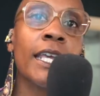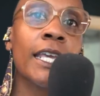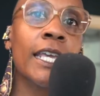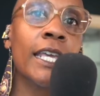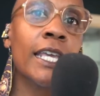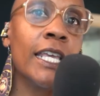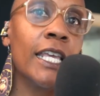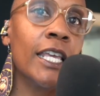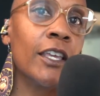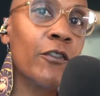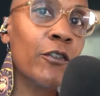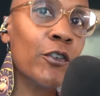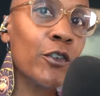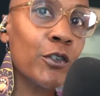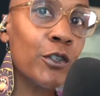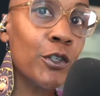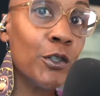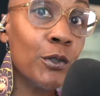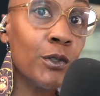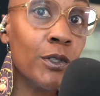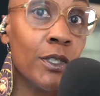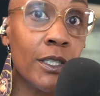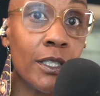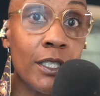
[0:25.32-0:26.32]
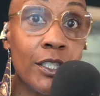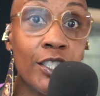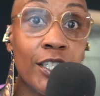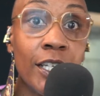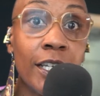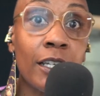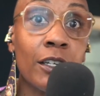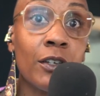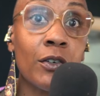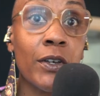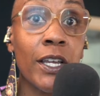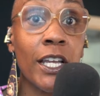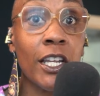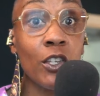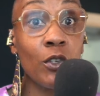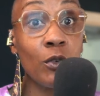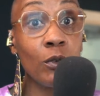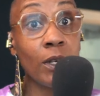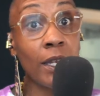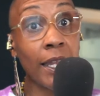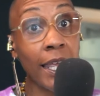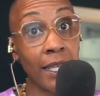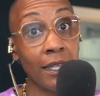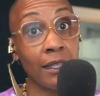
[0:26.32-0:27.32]
If you're new to the channel and you
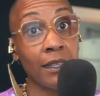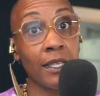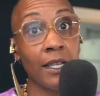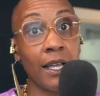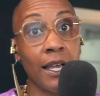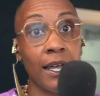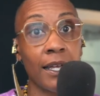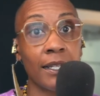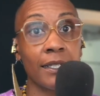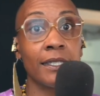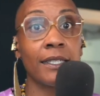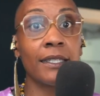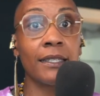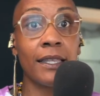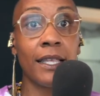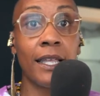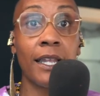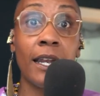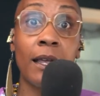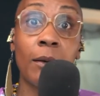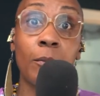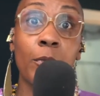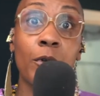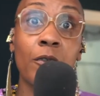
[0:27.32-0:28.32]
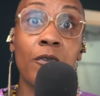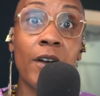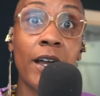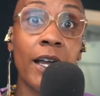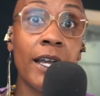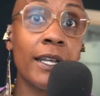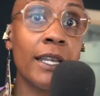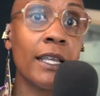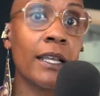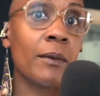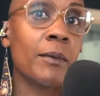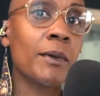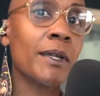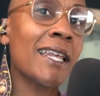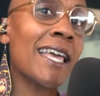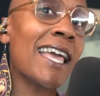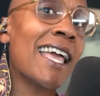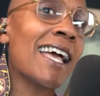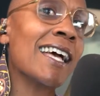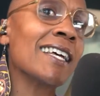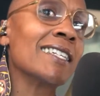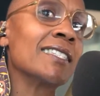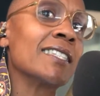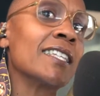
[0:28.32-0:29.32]
like the content that I'm providing, I'm going to
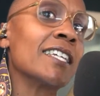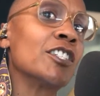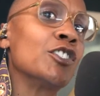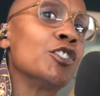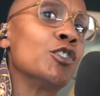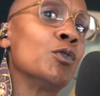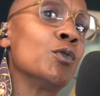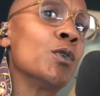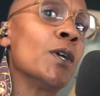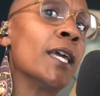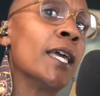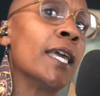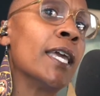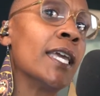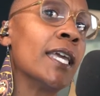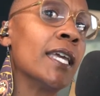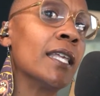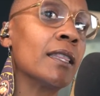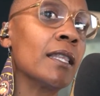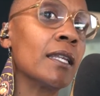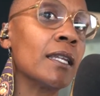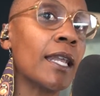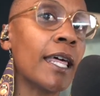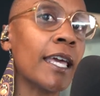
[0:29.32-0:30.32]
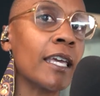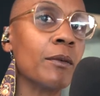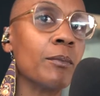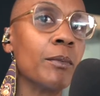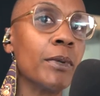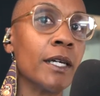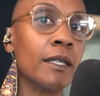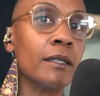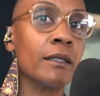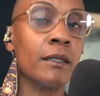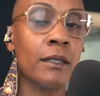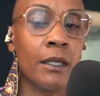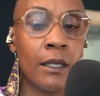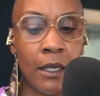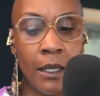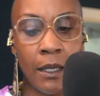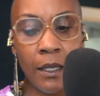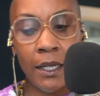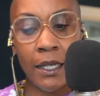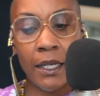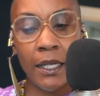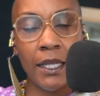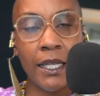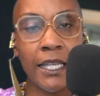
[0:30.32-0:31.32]
ask that you hit the like button,
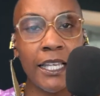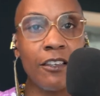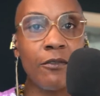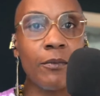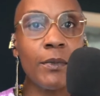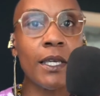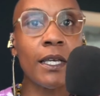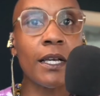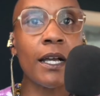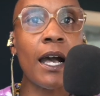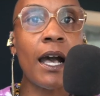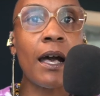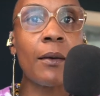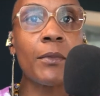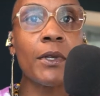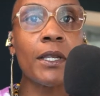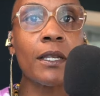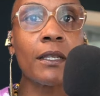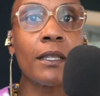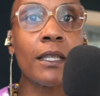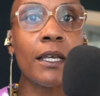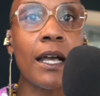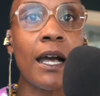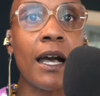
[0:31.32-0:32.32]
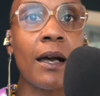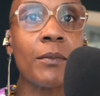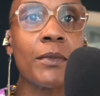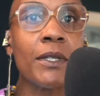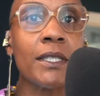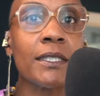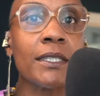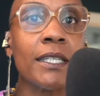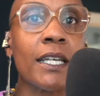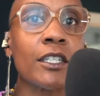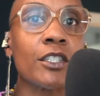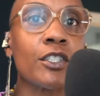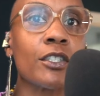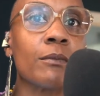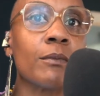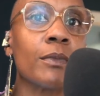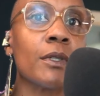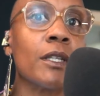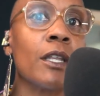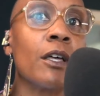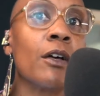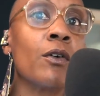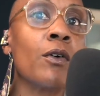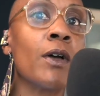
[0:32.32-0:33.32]
leave me a comment in the comment section
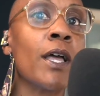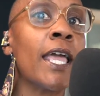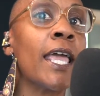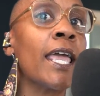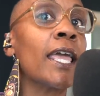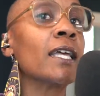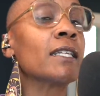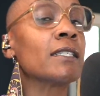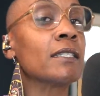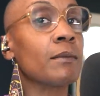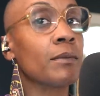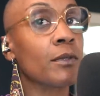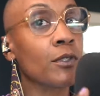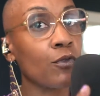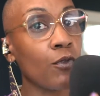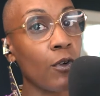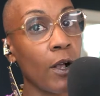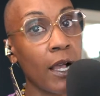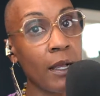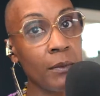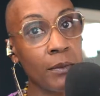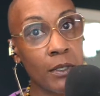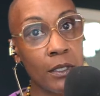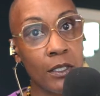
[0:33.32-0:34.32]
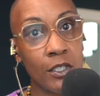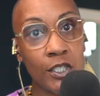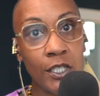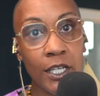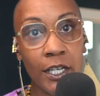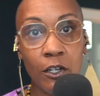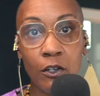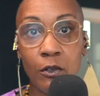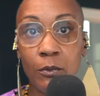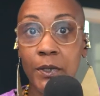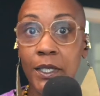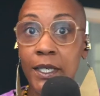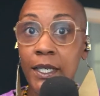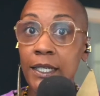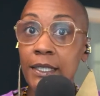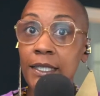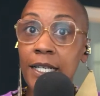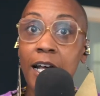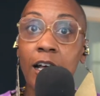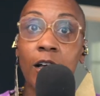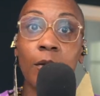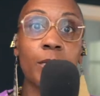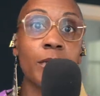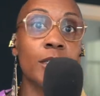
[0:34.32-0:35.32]
below, and subscribe to the channel because
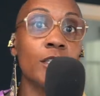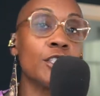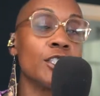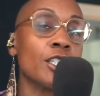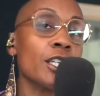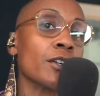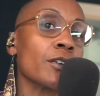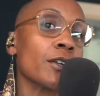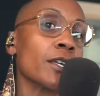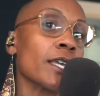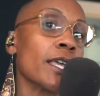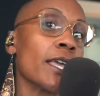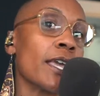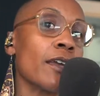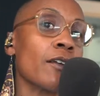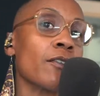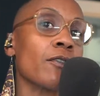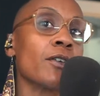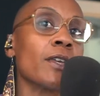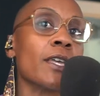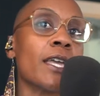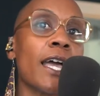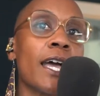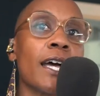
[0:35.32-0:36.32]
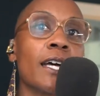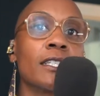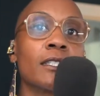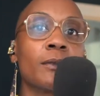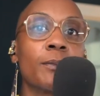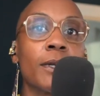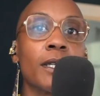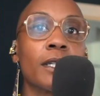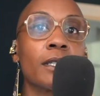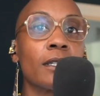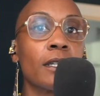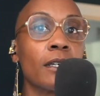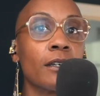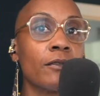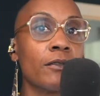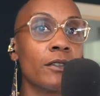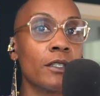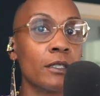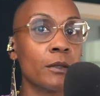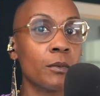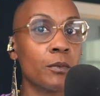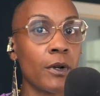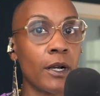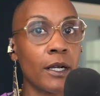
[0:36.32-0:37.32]
I'll be sharing every aspect of this
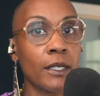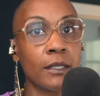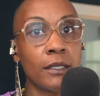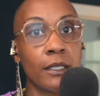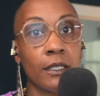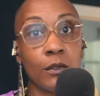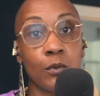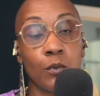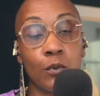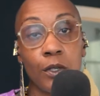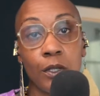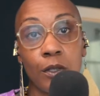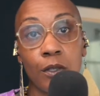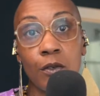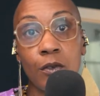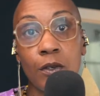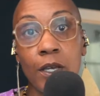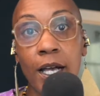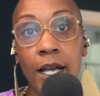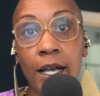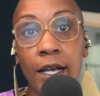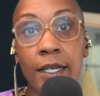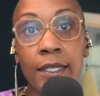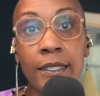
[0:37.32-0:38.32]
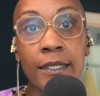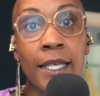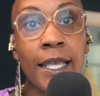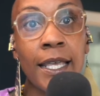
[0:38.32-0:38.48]
process with you guys.